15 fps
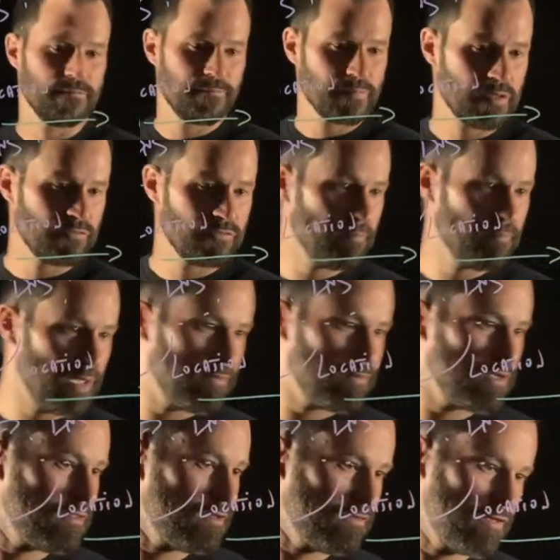And so maybe
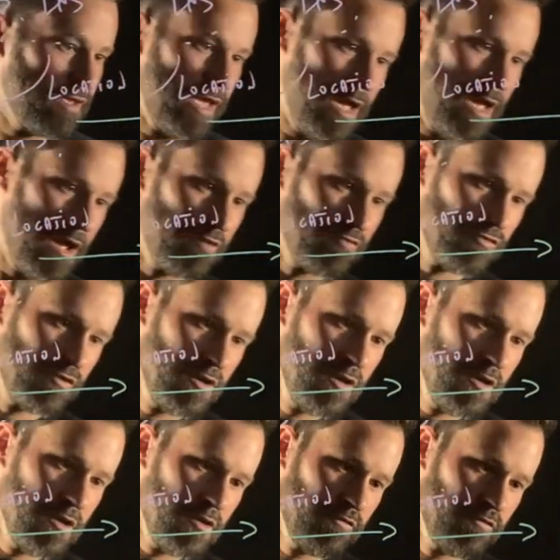this cache
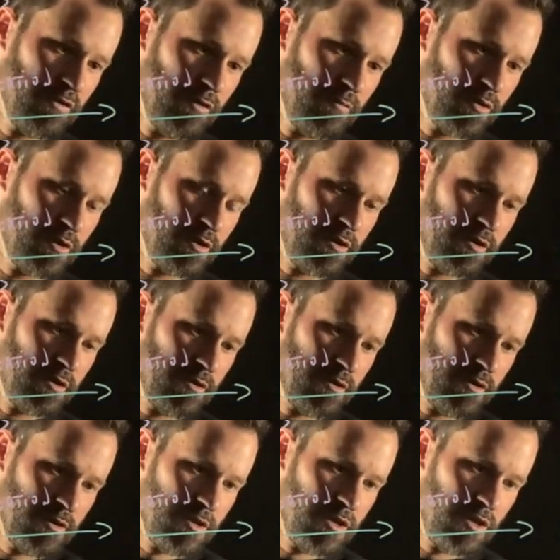is somewhere
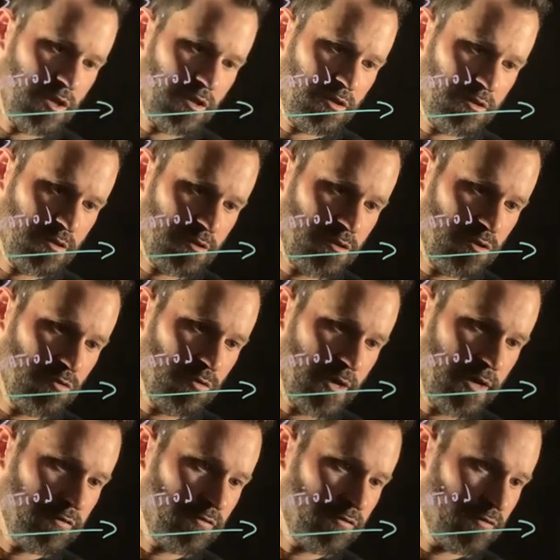in
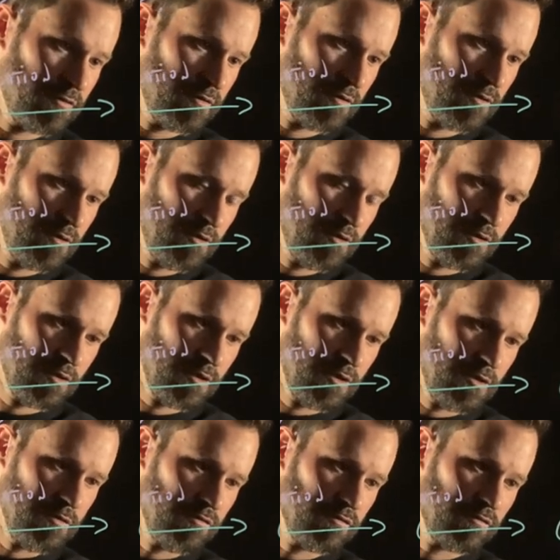US
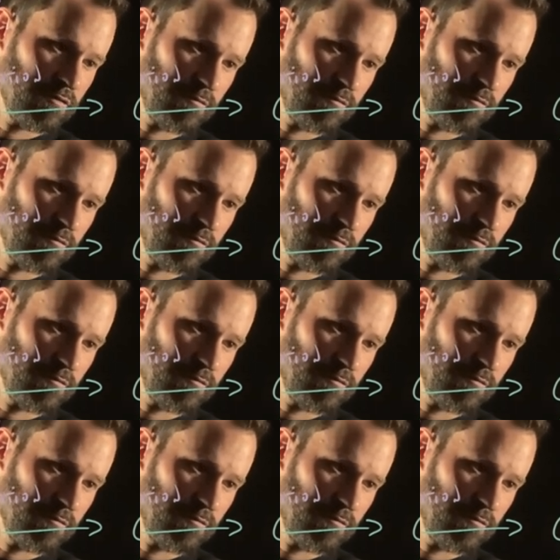East.